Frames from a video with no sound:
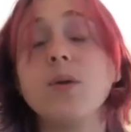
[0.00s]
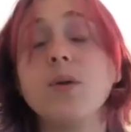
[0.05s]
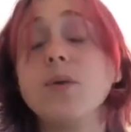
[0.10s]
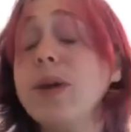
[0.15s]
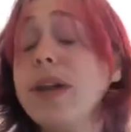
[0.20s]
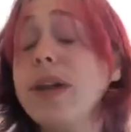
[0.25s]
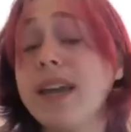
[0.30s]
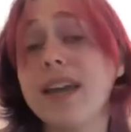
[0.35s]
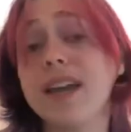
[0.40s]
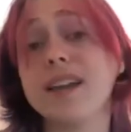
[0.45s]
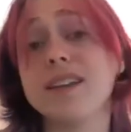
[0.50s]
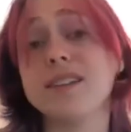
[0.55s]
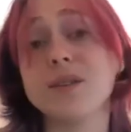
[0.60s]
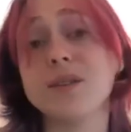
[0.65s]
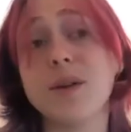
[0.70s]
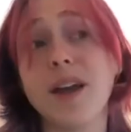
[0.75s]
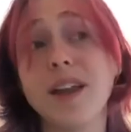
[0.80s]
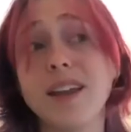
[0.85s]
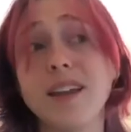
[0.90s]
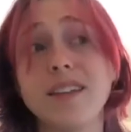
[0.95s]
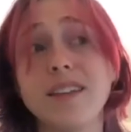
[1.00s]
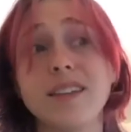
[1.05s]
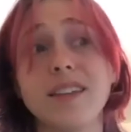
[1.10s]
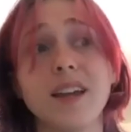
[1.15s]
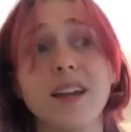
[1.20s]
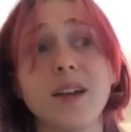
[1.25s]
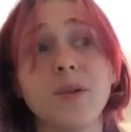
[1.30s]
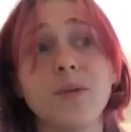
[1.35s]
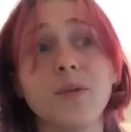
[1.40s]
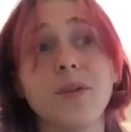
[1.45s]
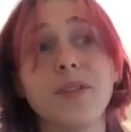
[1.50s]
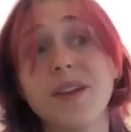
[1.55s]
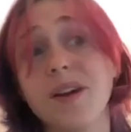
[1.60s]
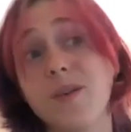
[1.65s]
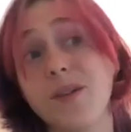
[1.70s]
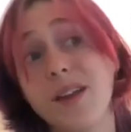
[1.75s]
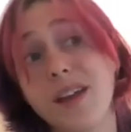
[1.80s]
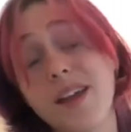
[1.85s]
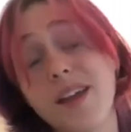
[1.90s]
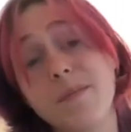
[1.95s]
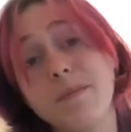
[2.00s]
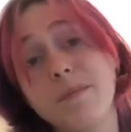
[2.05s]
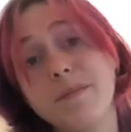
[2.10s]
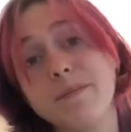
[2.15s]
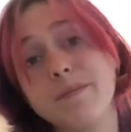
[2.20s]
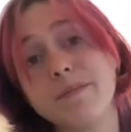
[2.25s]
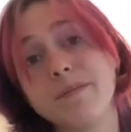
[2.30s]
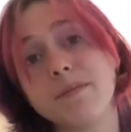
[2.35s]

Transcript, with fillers: We can't do anything without Him.